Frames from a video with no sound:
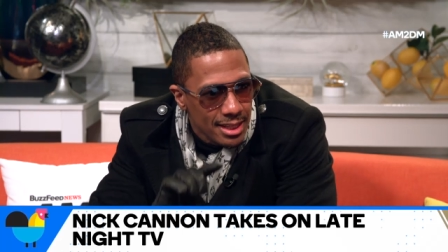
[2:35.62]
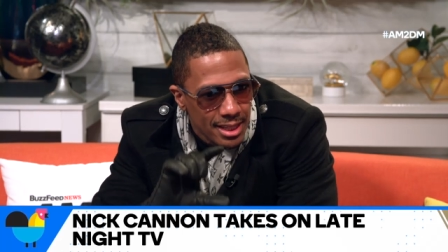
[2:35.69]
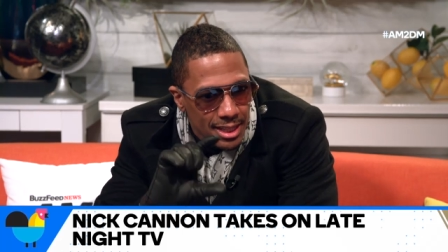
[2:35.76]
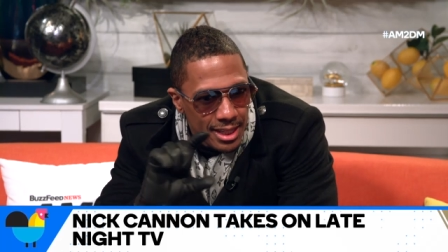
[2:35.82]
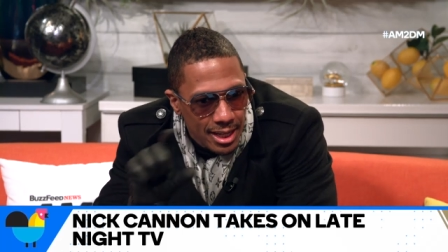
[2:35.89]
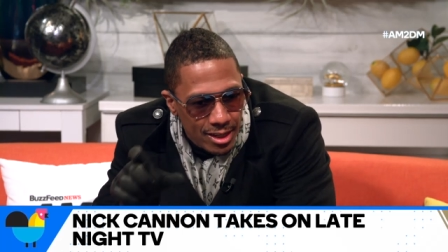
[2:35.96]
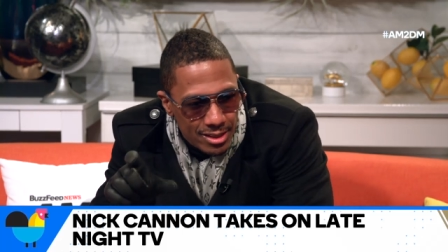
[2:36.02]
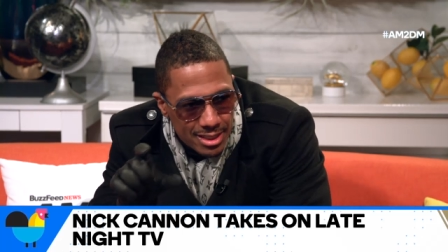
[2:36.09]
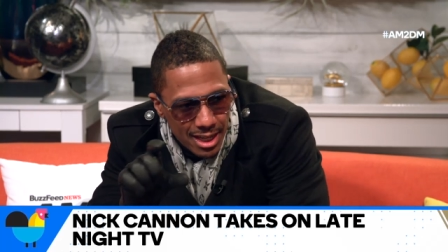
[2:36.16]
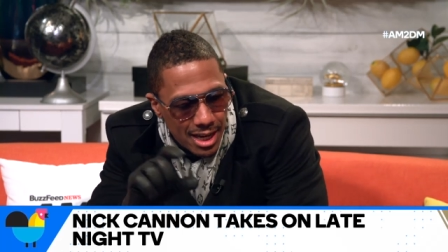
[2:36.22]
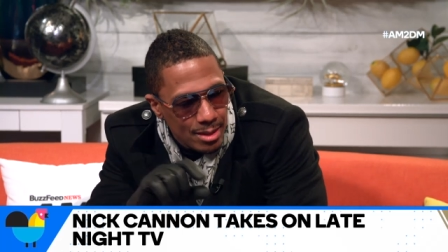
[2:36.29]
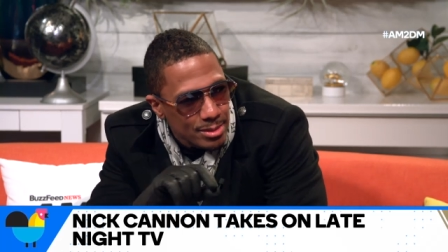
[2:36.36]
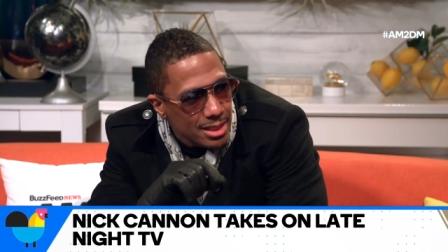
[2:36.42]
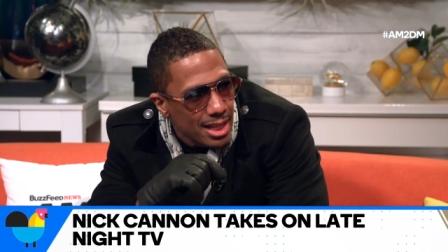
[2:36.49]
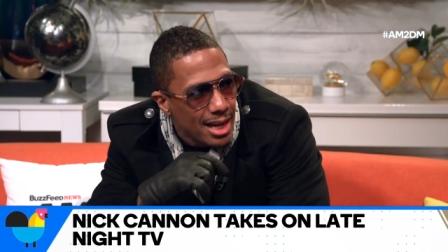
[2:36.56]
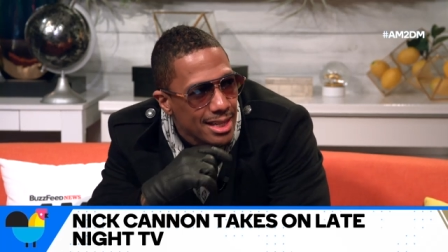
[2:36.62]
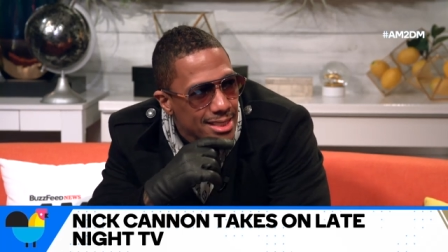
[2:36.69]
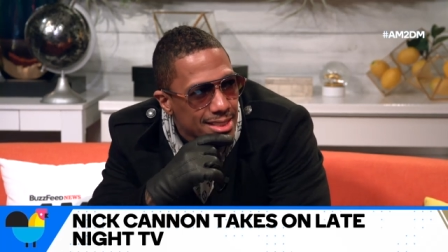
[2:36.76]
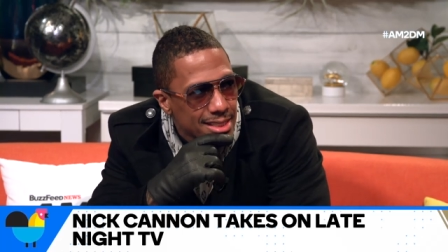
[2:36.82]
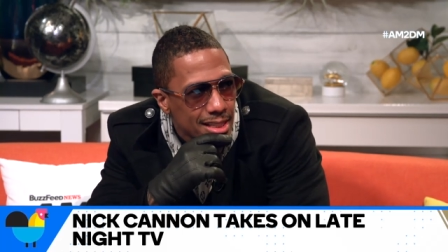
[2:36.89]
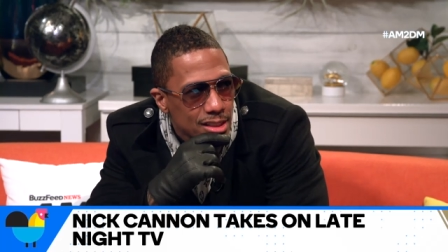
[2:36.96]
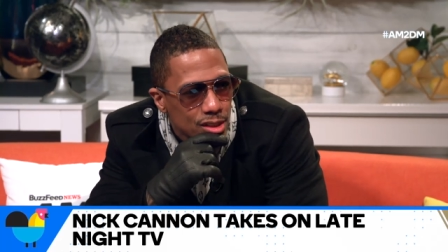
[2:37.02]
in their time slot
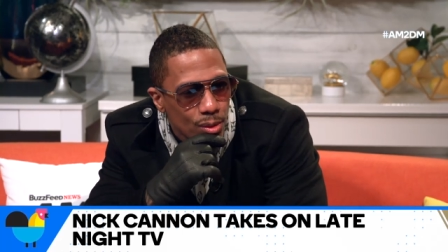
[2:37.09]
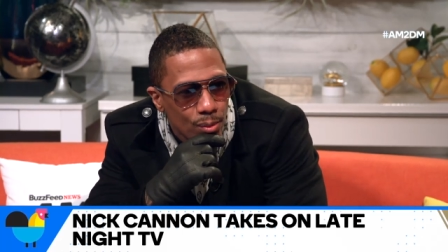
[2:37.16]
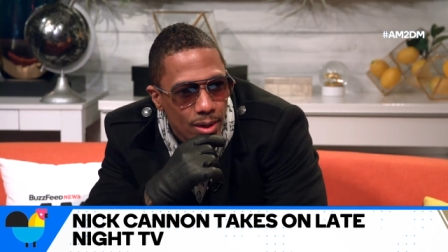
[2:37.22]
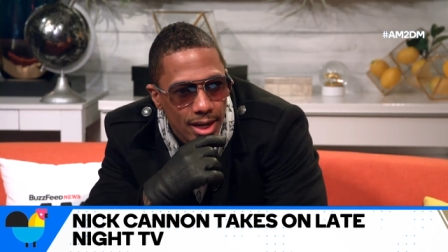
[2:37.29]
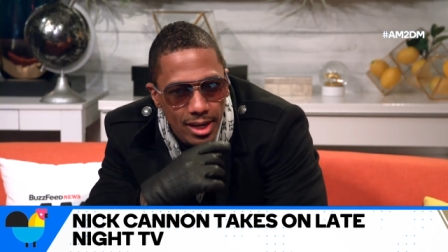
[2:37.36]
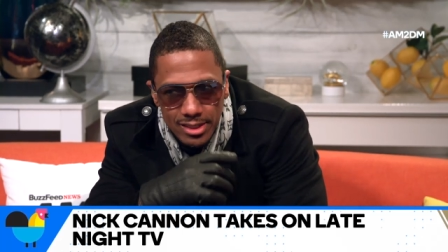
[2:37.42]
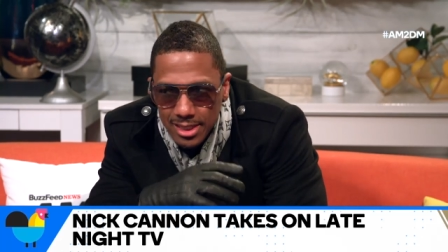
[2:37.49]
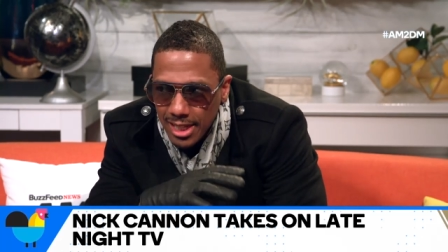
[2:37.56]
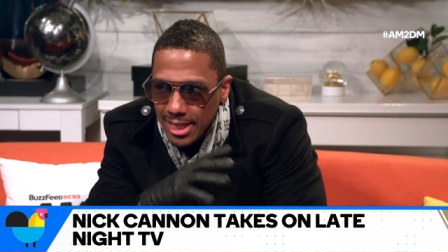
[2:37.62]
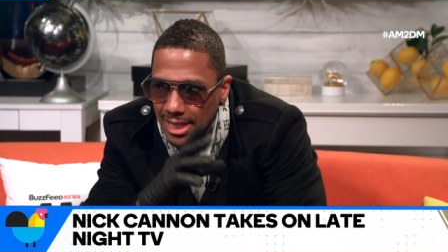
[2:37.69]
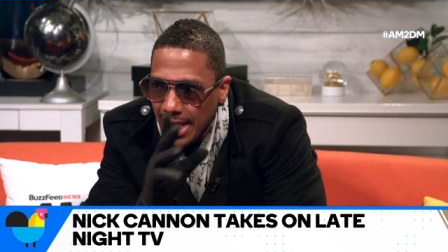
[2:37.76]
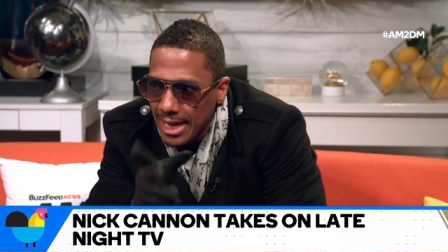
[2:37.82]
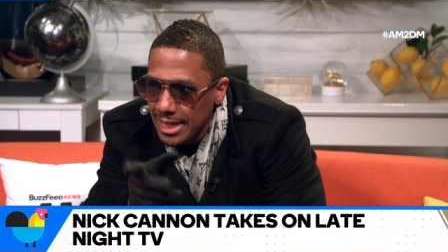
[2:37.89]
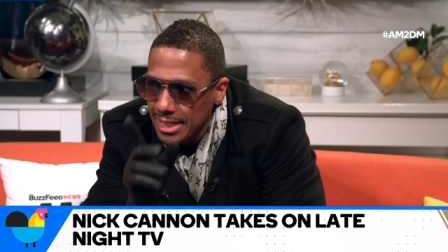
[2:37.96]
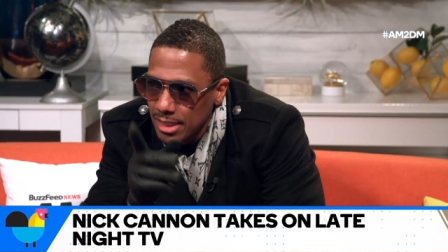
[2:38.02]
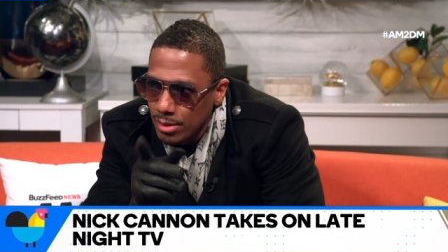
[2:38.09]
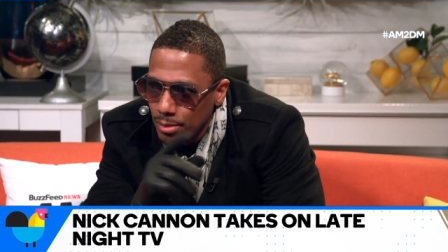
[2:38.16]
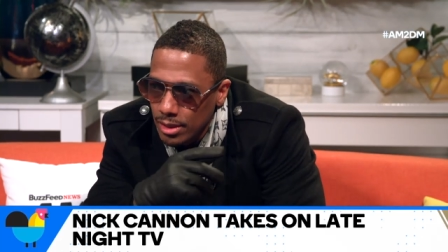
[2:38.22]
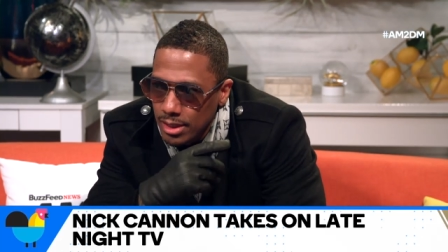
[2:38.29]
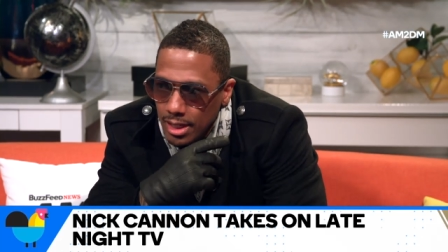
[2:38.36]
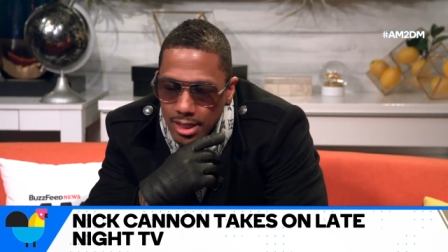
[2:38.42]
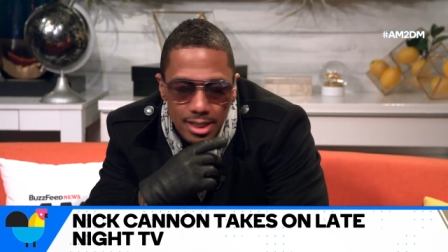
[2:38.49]
in such a way. I was like, that needs to
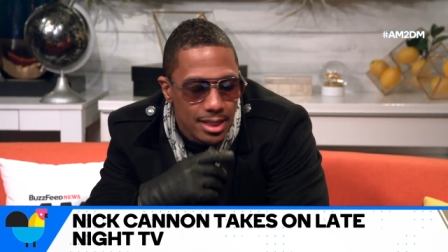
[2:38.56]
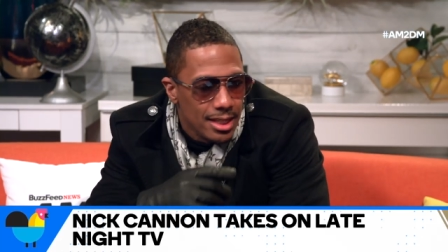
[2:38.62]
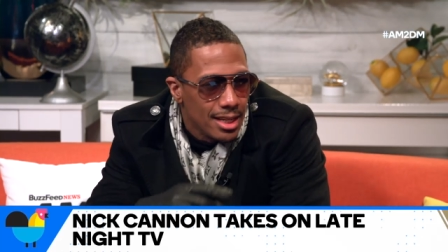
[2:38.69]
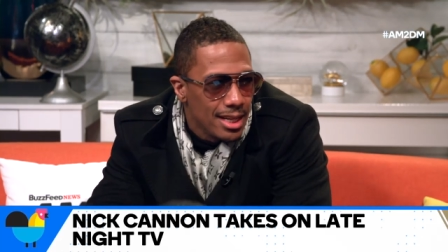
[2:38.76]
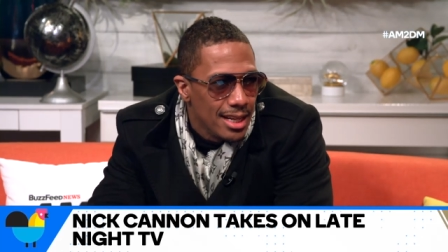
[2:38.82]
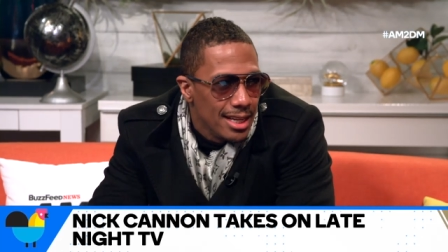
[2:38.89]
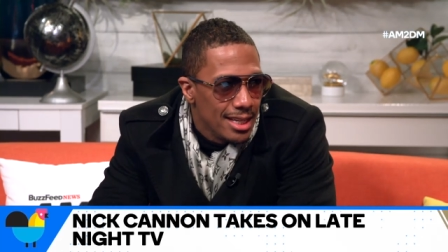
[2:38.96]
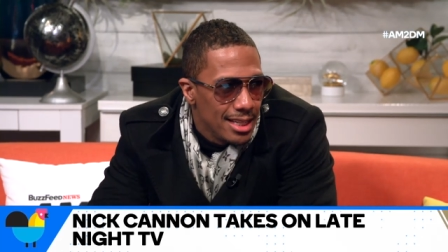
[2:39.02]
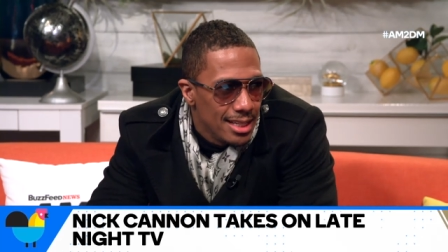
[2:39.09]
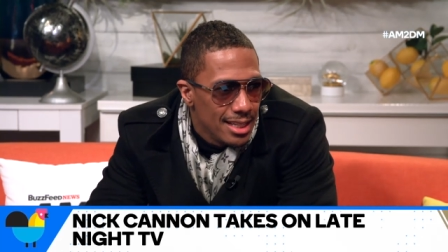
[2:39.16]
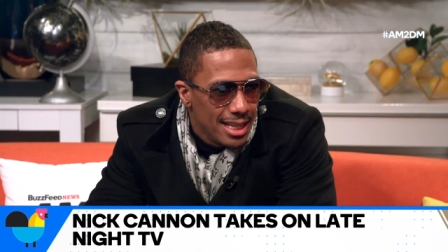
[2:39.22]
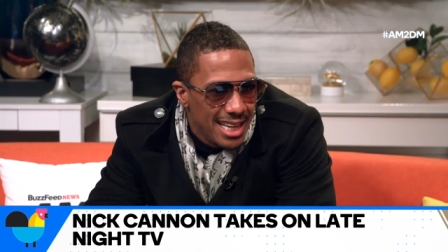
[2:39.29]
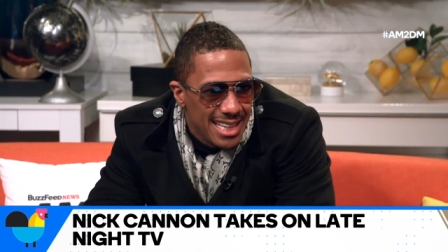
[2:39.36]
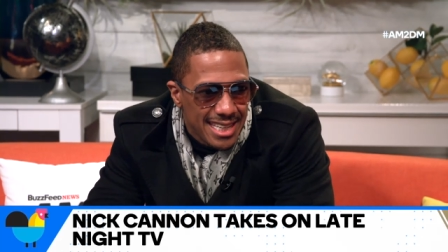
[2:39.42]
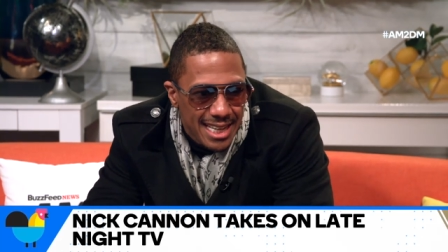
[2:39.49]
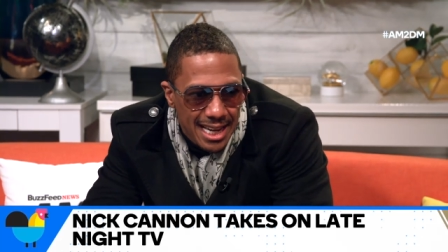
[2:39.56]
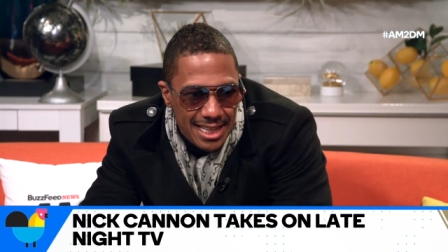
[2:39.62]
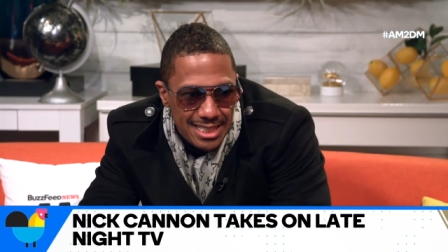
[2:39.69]
be done in